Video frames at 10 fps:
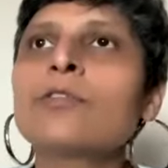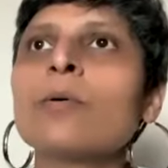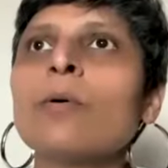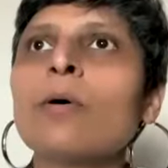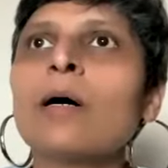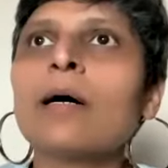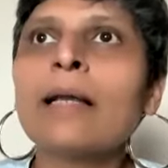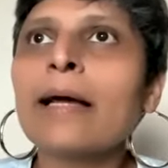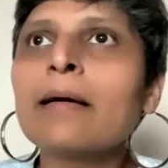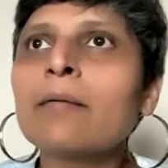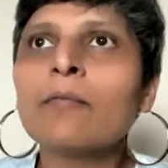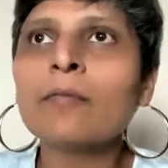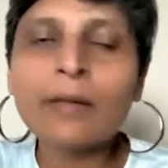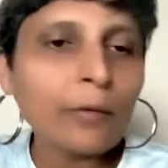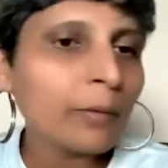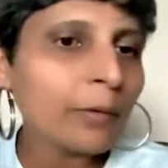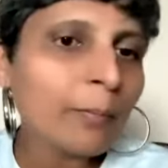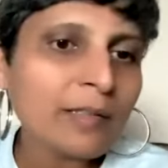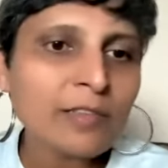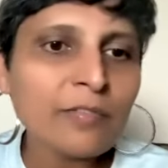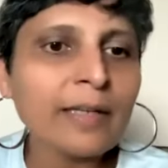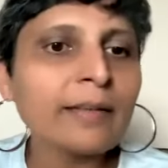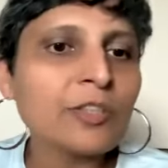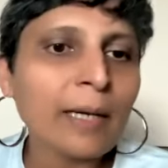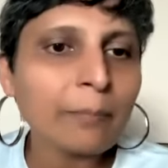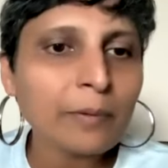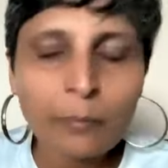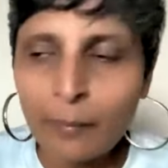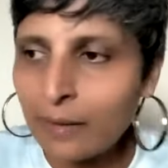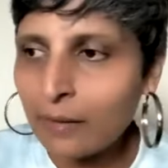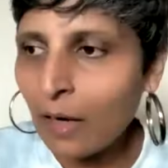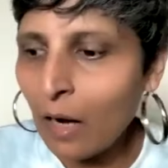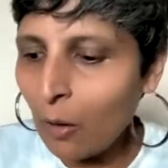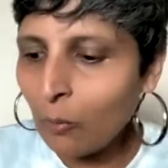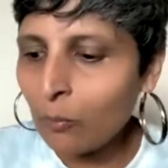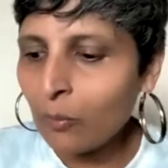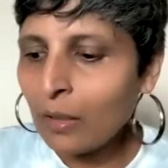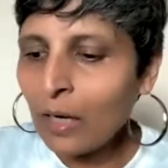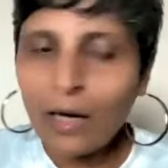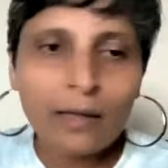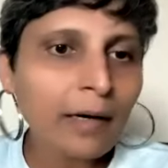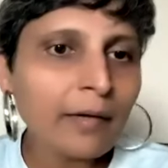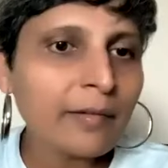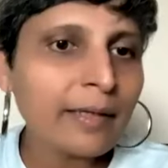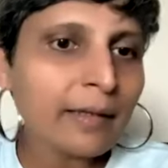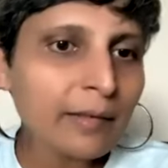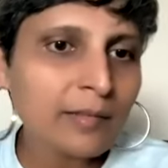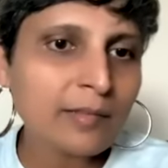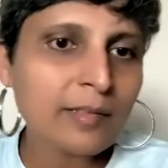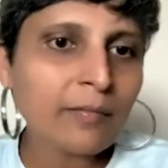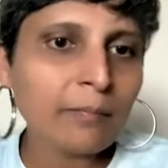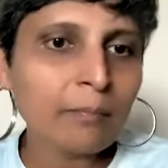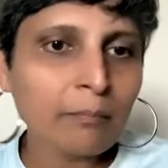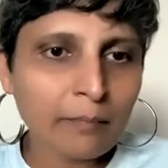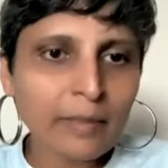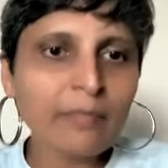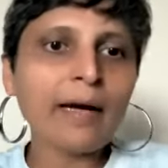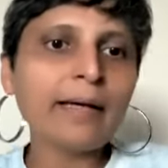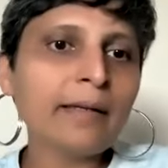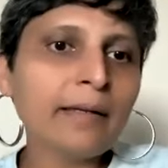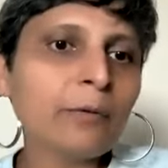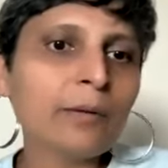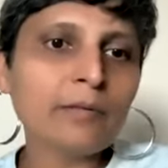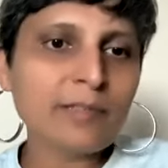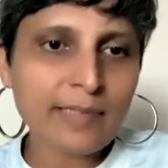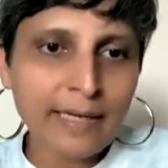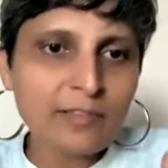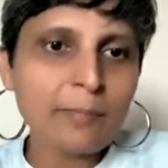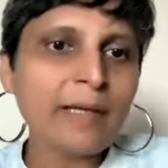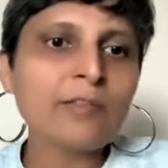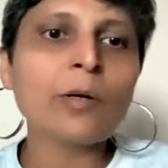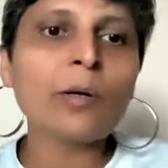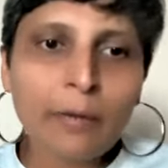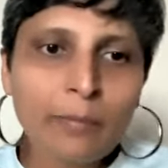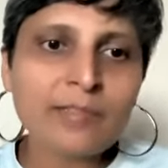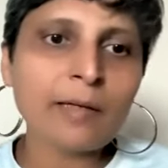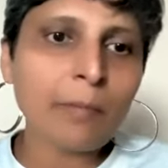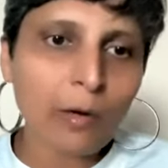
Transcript: so like you know you must have read the chapter where how our country is div- divided into states based on linguistic